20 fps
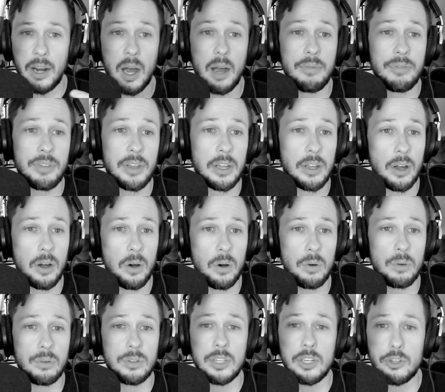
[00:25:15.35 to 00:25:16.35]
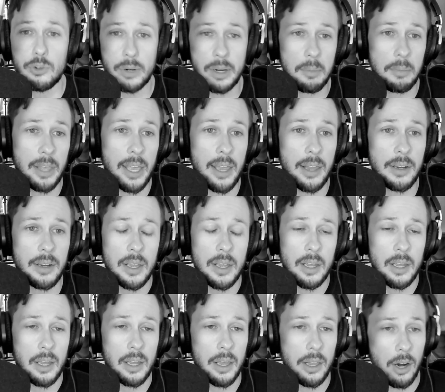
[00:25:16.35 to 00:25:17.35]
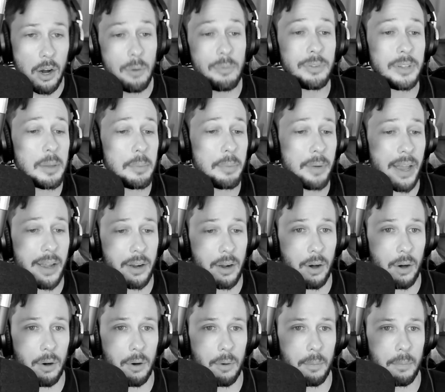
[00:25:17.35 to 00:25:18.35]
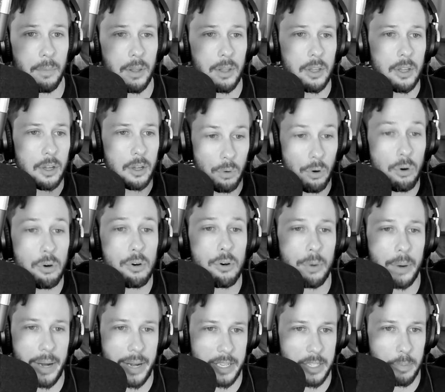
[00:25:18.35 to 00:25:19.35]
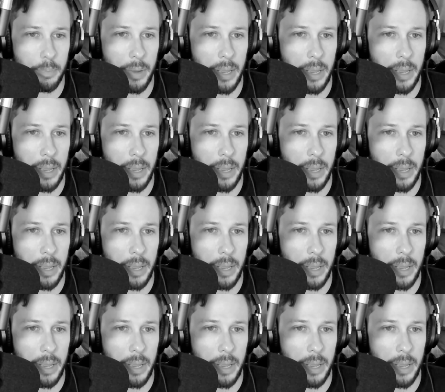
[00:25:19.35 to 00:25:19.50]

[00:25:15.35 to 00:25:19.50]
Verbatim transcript: and off they go to dreamland and hopefully back home. Roll credits,